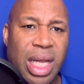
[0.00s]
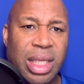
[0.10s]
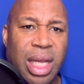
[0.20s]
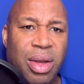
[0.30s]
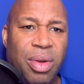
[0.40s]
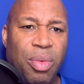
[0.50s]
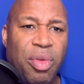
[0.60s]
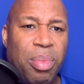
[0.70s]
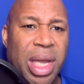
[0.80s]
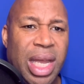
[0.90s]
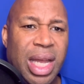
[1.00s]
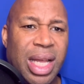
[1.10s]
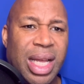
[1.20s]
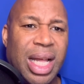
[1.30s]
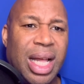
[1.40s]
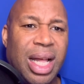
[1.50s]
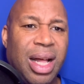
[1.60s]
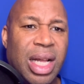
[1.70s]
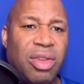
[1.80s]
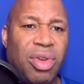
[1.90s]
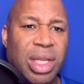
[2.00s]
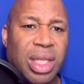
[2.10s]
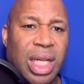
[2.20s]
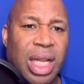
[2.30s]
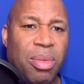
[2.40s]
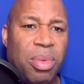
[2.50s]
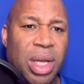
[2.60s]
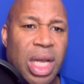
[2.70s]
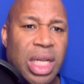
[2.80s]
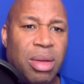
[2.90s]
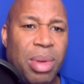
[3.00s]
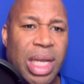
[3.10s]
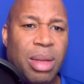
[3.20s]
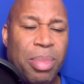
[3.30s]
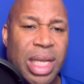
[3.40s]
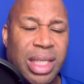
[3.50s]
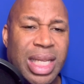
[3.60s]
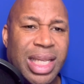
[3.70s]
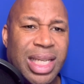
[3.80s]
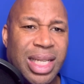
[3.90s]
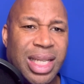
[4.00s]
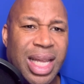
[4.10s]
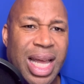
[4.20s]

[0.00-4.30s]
So with me, I trust the club to make the best decision,